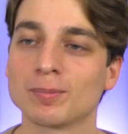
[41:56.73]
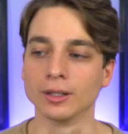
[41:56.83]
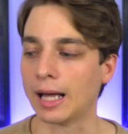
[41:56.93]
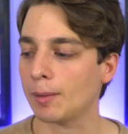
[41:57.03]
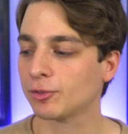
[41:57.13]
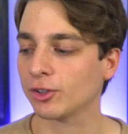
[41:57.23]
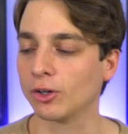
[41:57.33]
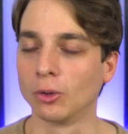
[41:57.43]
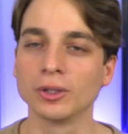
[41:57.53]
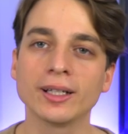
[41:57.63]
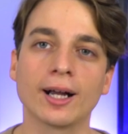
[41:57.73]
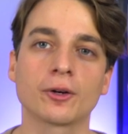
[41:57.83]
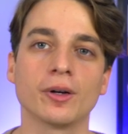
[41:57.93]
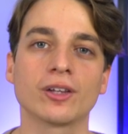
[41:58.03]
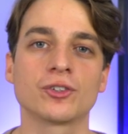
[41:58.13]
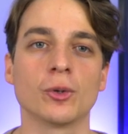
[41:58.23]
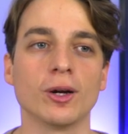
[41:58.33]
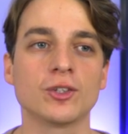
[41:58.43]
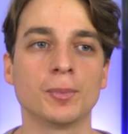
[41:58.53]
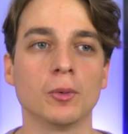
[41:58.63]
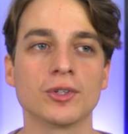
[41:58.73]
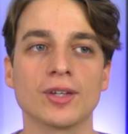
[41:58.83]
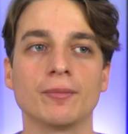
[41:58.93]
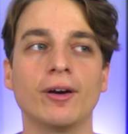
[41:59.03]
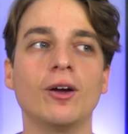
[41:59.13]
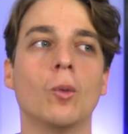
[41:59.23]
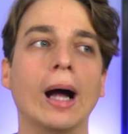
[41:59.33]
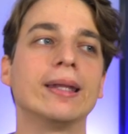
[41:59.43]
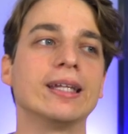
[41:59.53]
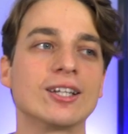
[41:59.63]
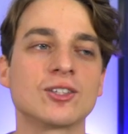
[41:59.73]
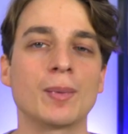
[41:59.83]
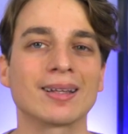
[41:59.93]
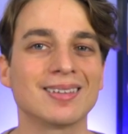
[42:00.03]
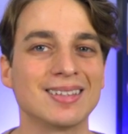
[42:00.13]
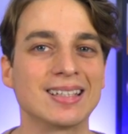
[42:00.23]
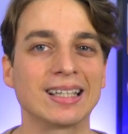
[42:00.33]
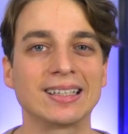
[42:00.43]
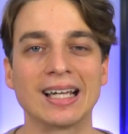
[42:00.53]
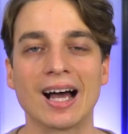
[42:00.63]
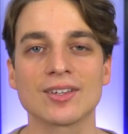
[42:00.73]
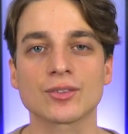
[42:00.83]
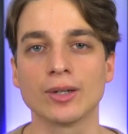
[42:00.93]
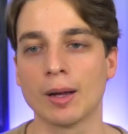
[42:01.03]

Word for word: The Lobster only got Critics' Choice, but was like very widely expected to get the Oscar